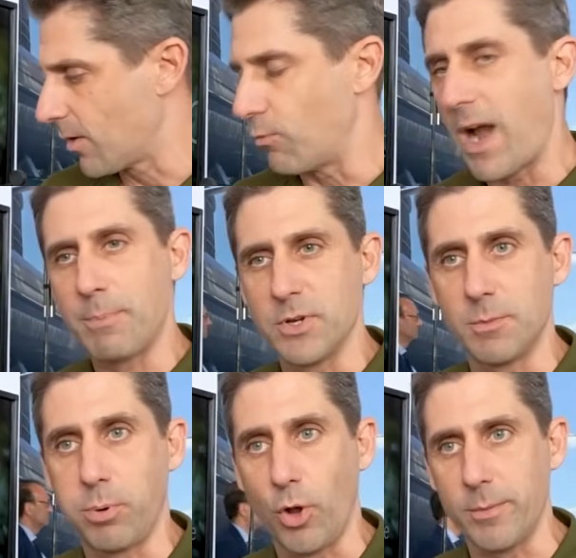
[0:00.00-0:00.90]
rapid
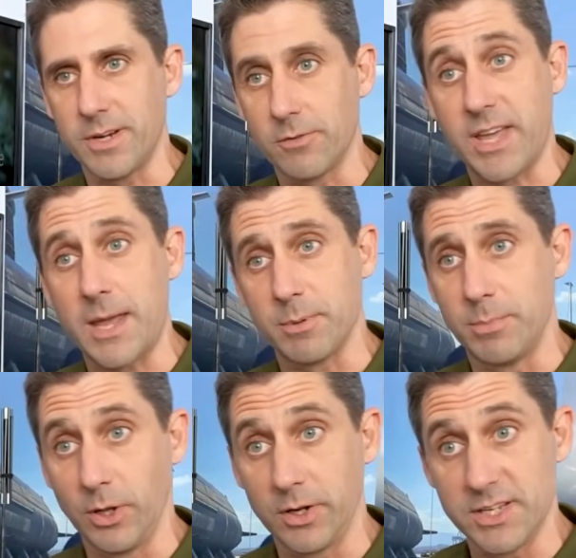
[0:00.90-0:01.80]
deployment of
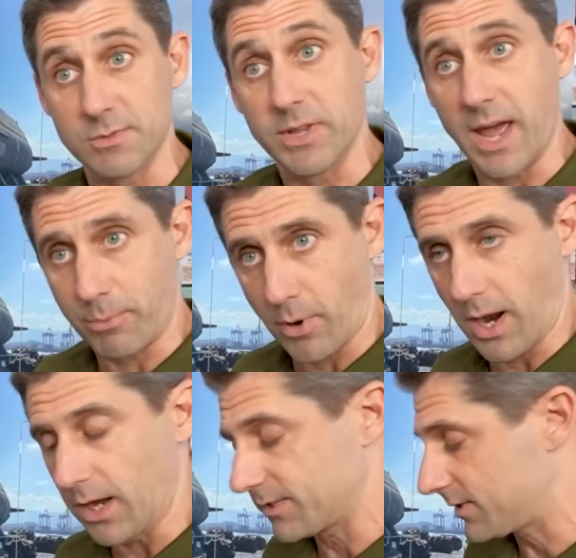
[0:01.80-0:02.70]
capabilities with our
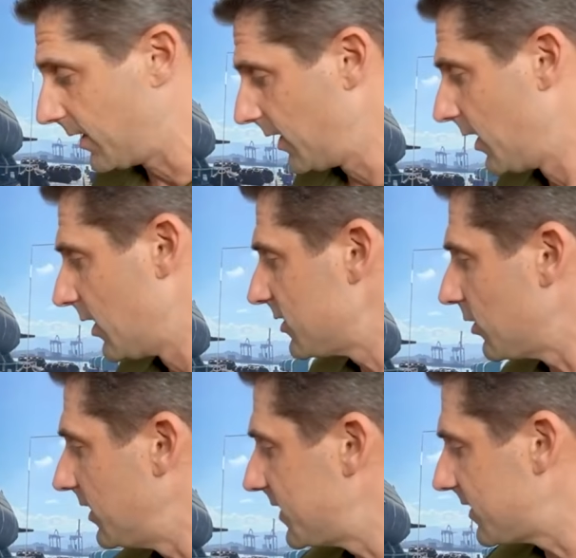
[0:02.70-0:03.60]
products.
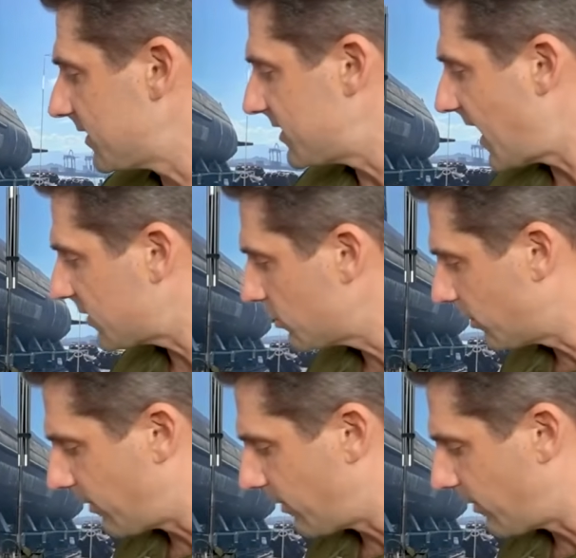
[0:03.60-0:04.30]
So this is a tactical